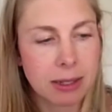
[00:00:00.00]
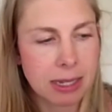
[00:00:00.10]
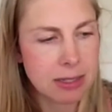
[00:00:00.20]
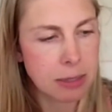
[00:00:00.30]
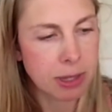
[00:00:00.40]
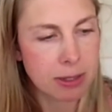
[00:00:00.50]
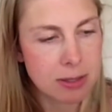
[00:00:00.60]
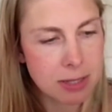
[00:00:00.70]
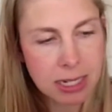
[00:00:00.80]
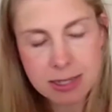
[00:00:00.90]
But then, like some of the
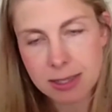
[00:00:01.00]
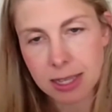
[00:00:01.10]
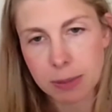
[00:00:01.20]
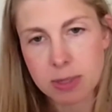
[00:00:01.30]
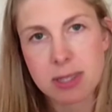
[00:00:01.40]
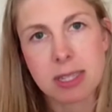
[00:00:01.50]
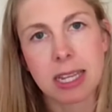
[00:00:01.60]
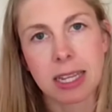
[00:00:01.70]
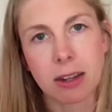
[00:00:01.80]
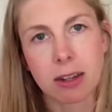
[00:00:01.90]
studies that I'm
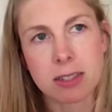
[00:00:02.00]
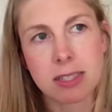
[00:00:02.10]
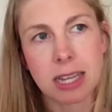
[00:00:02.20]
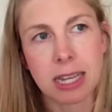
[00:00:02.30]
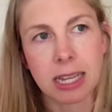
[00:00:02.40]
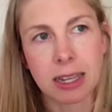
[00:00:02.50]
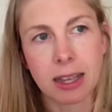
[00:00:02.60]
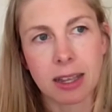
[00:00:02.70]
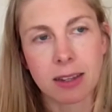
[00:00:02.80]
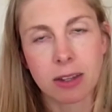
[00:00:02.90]
seeing are
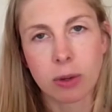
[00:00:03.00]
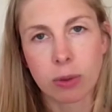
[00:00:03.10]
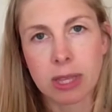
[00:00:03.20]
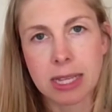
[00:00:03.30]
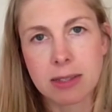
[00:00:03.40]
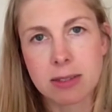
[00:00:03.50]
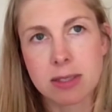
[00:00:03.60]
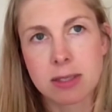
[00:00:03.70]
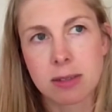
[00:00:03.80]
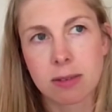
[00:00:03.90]
saying,
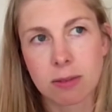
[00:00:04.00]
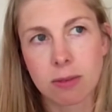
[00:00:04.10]
things,